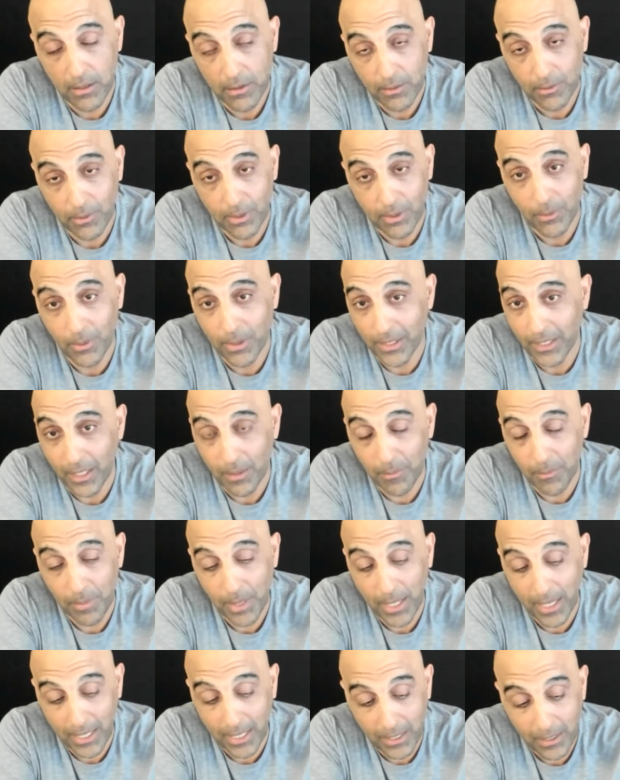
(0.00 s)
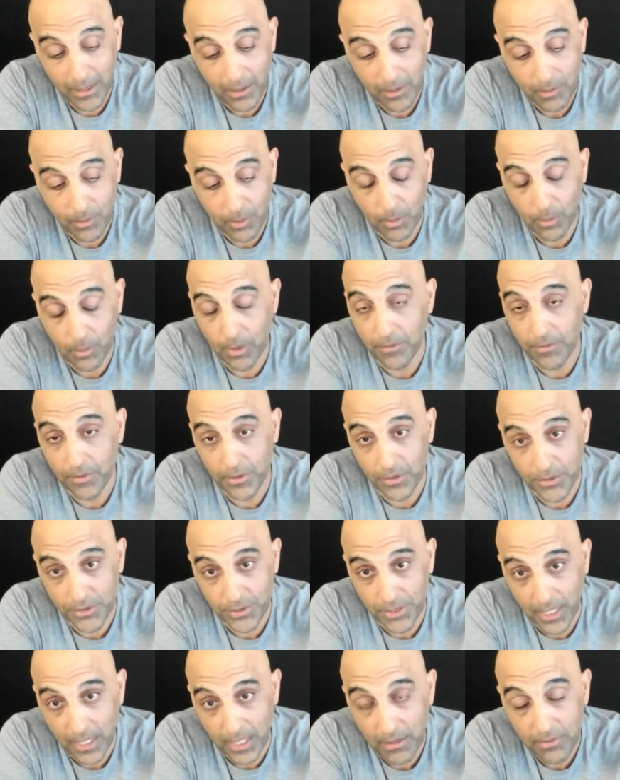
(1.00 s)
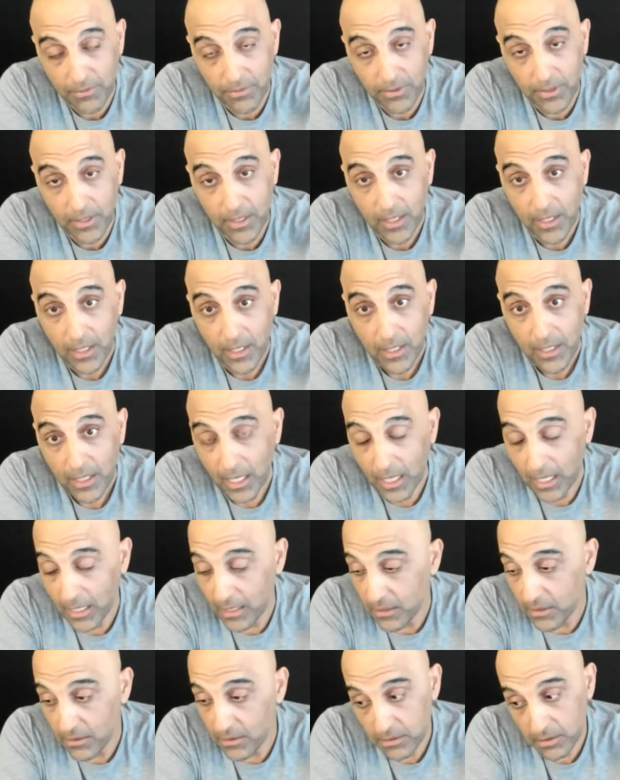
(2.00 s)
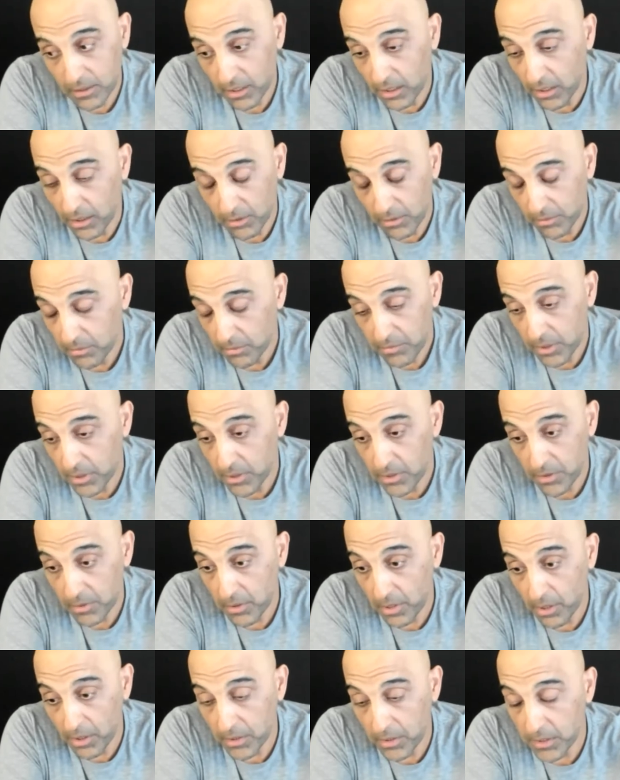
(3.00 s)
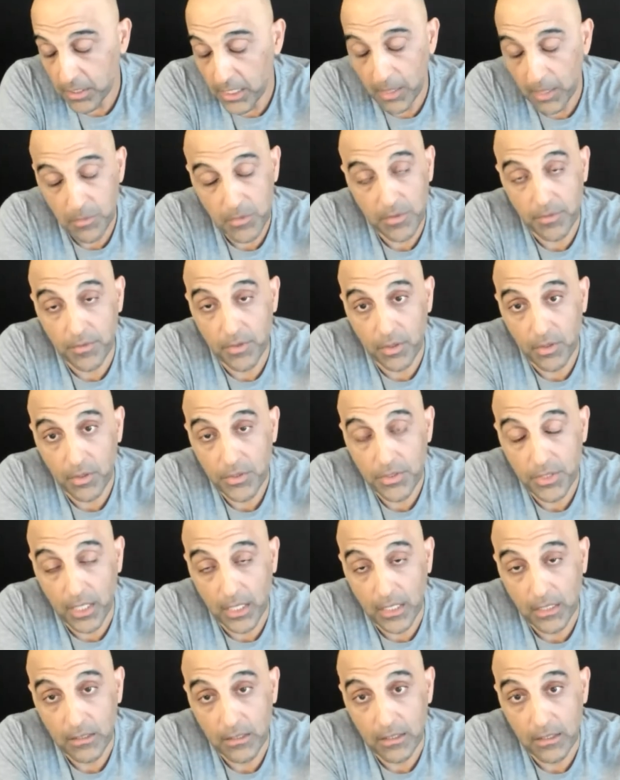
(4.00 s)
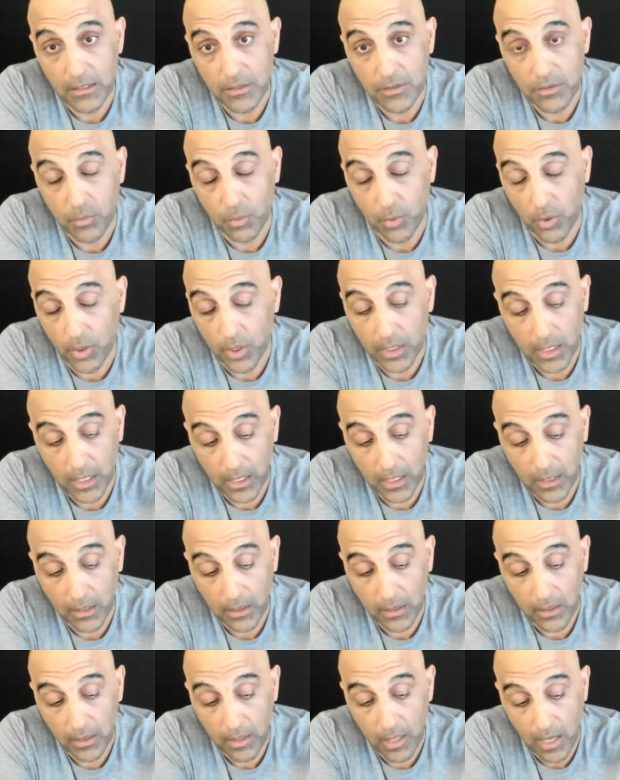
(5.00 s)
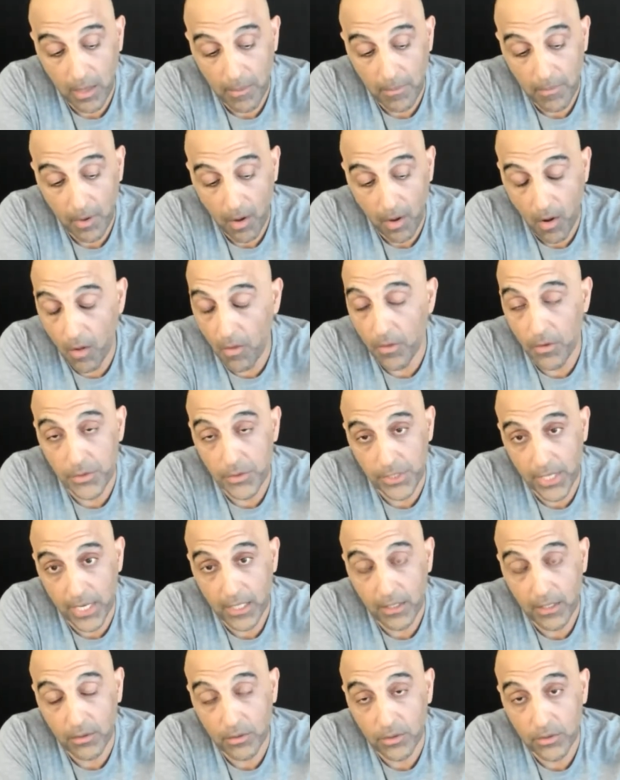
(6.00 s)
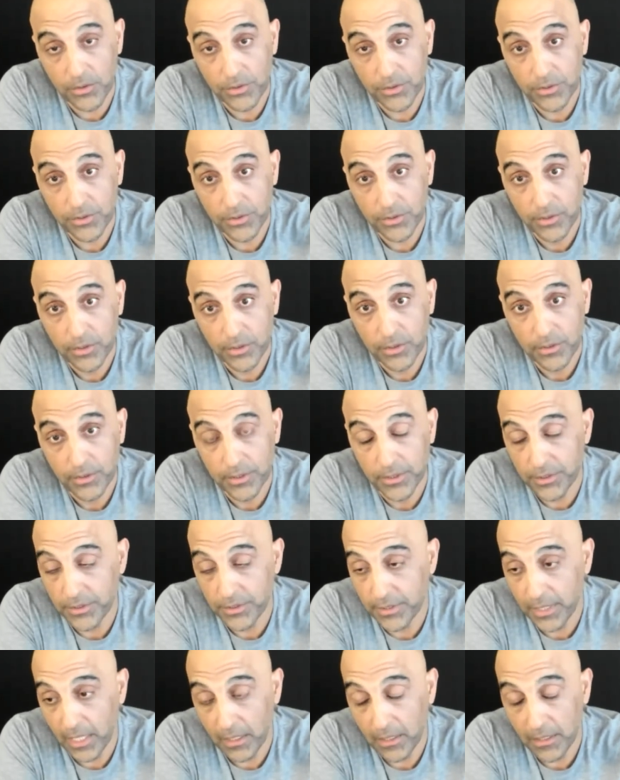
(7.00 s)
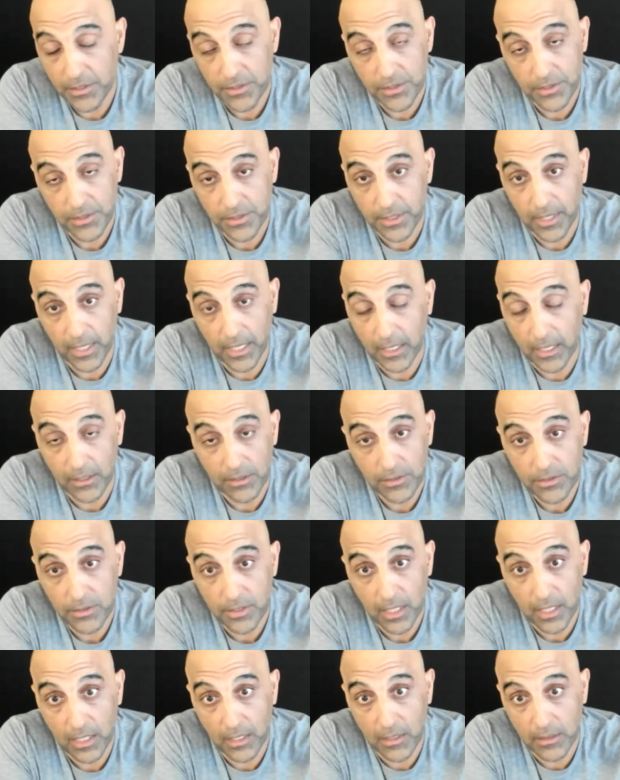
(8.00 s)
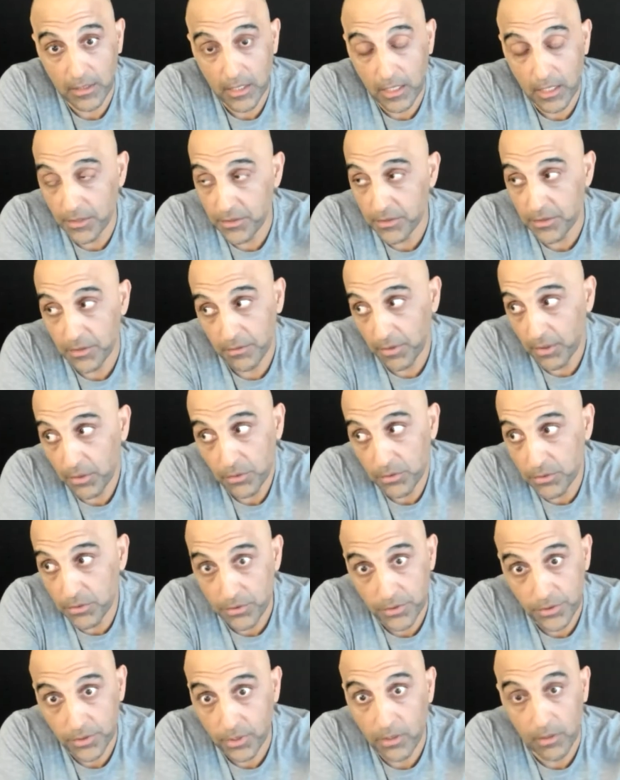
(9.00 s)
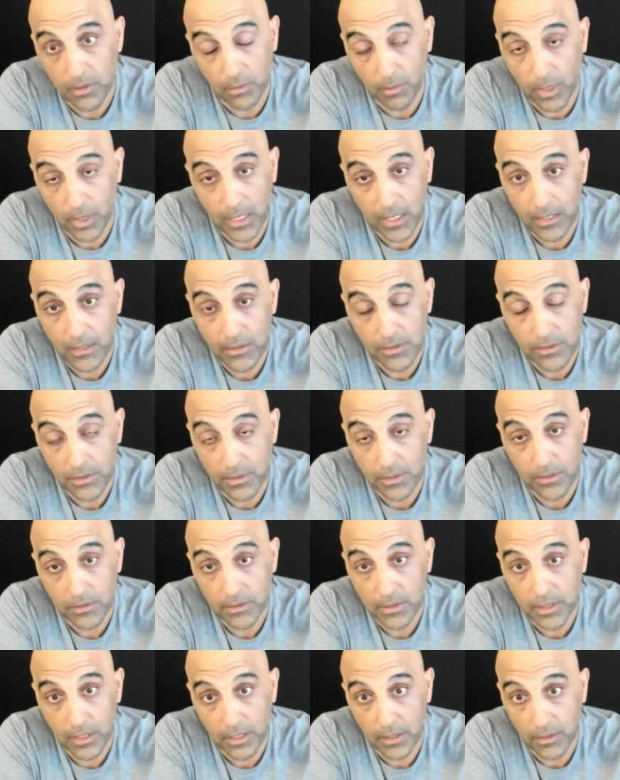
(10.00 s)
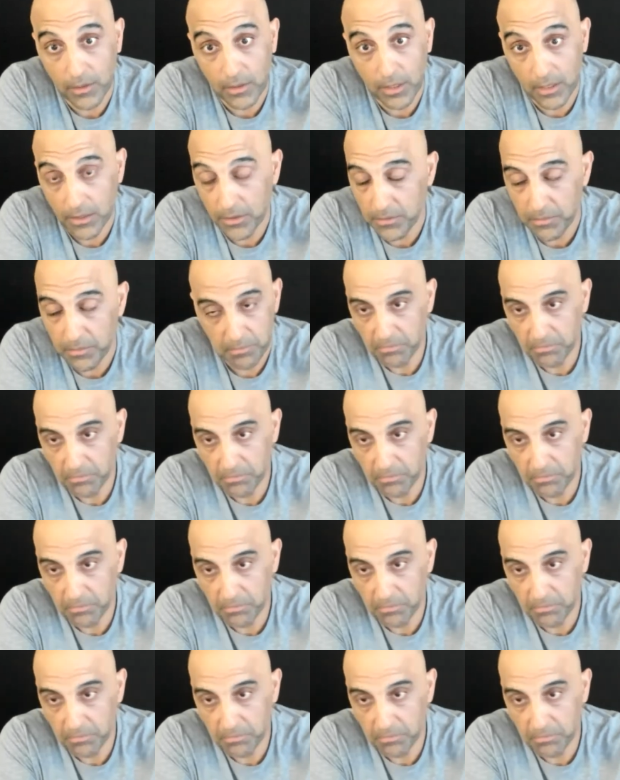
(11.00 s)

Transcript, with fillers: we want to get paid, we want to feel safe, and you know, there are teams of neuroscientists working um, all those angles to sell us things and get us to vote in certain ways and you know get us